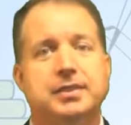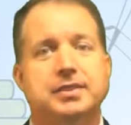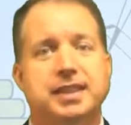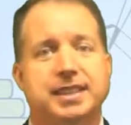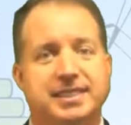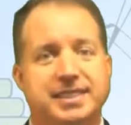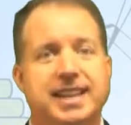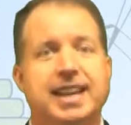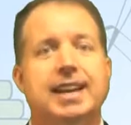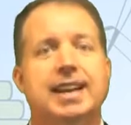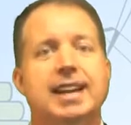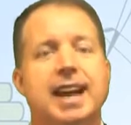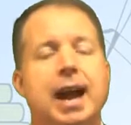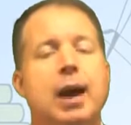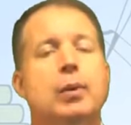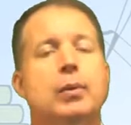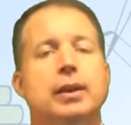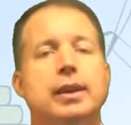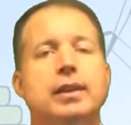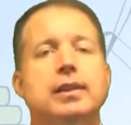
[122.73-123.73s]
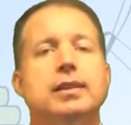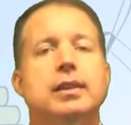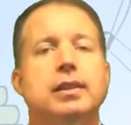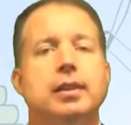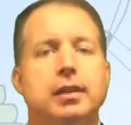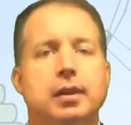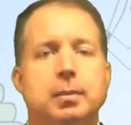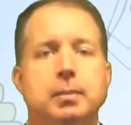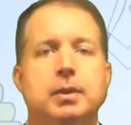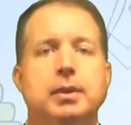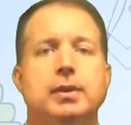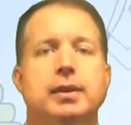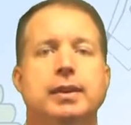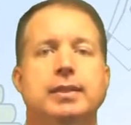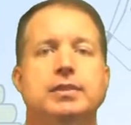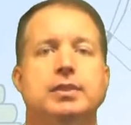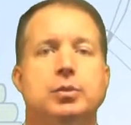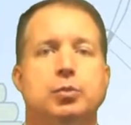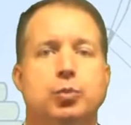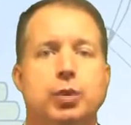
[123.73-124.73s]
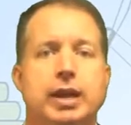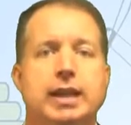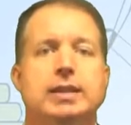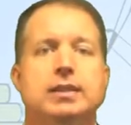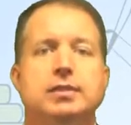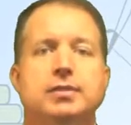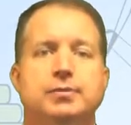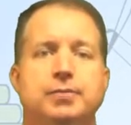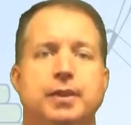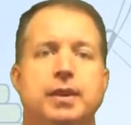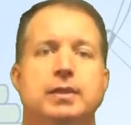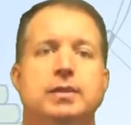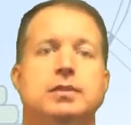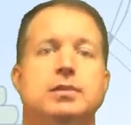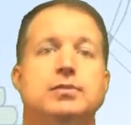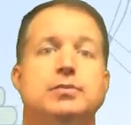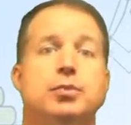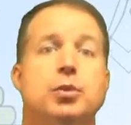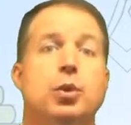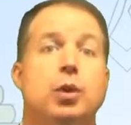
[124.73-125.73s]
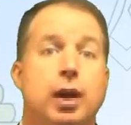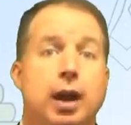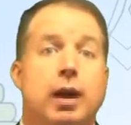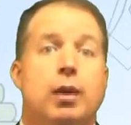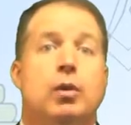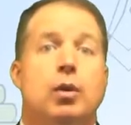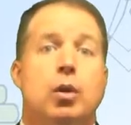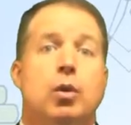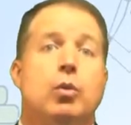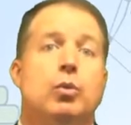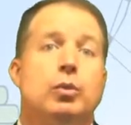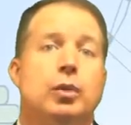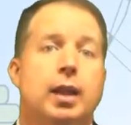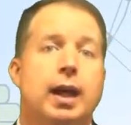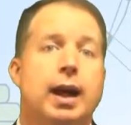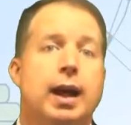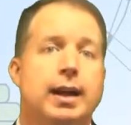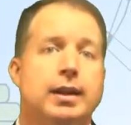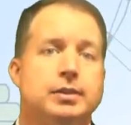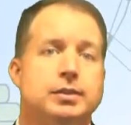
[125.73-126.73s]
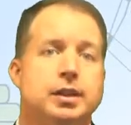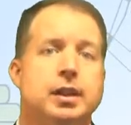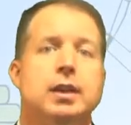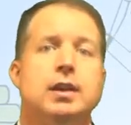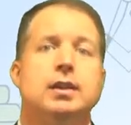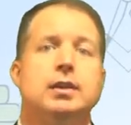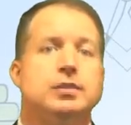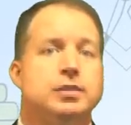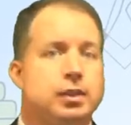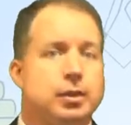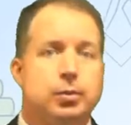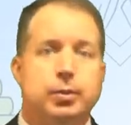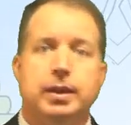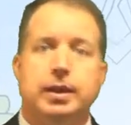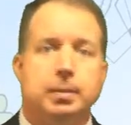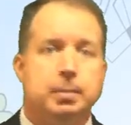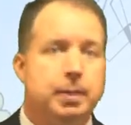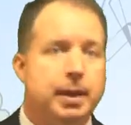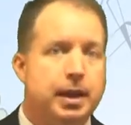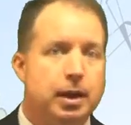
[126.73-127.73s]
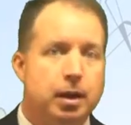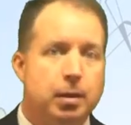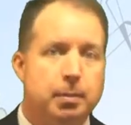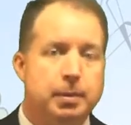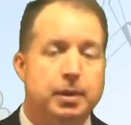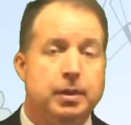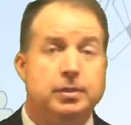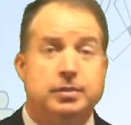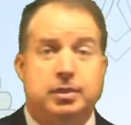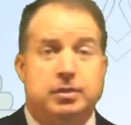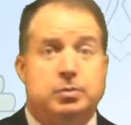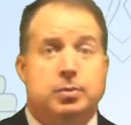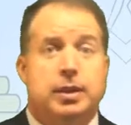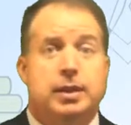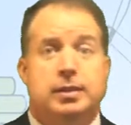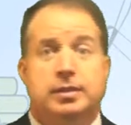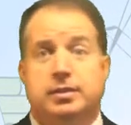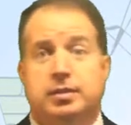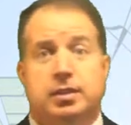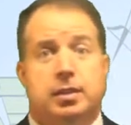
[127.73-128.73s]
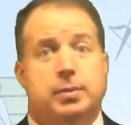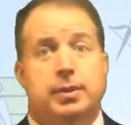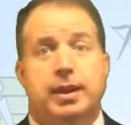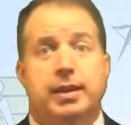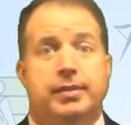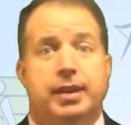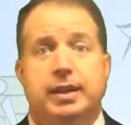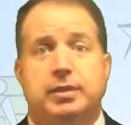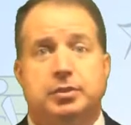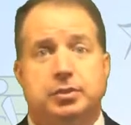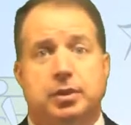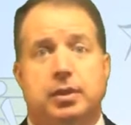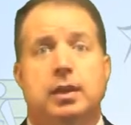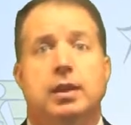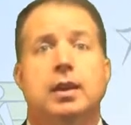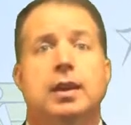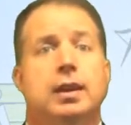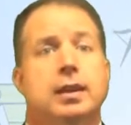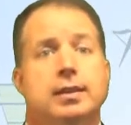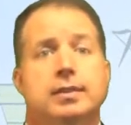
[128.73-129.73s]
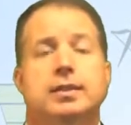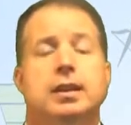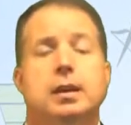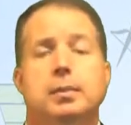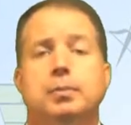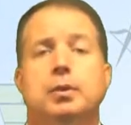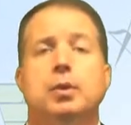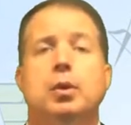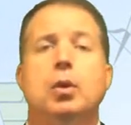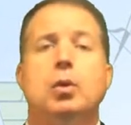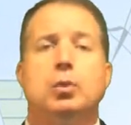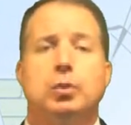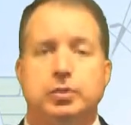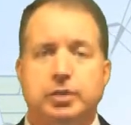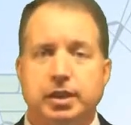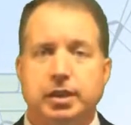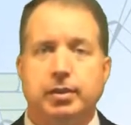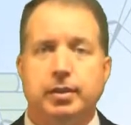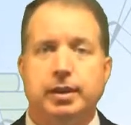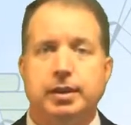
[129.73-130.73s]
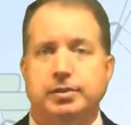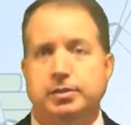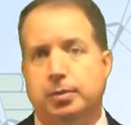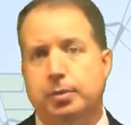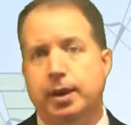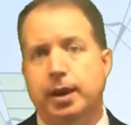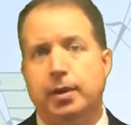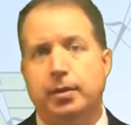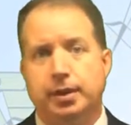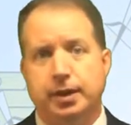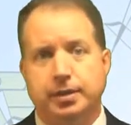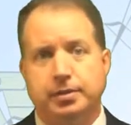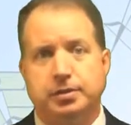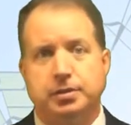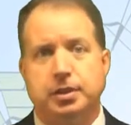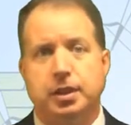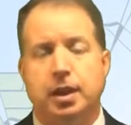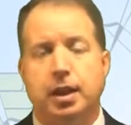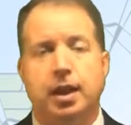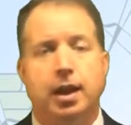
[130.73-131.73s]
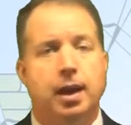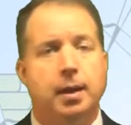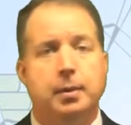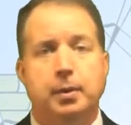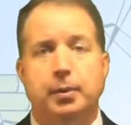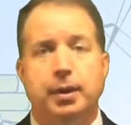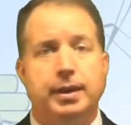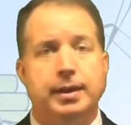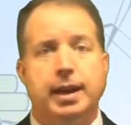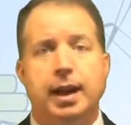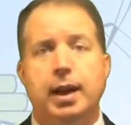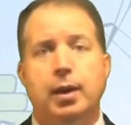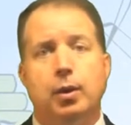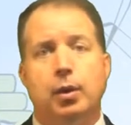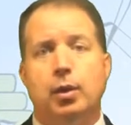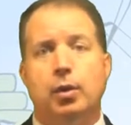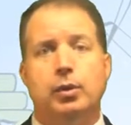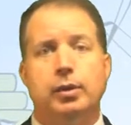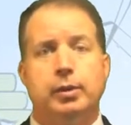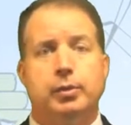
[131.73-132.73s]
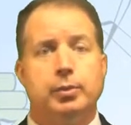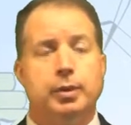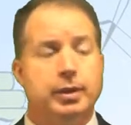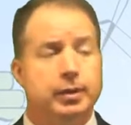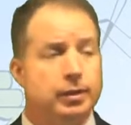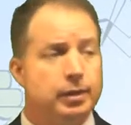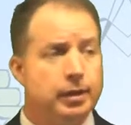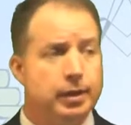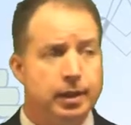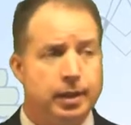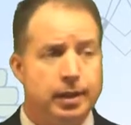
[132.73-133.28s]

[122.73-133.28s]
is getting out into the community to raise funds for our own lodge so that we can pay our bills, as well as so that we have extra to help the local charities around us. I mean, right now, our only real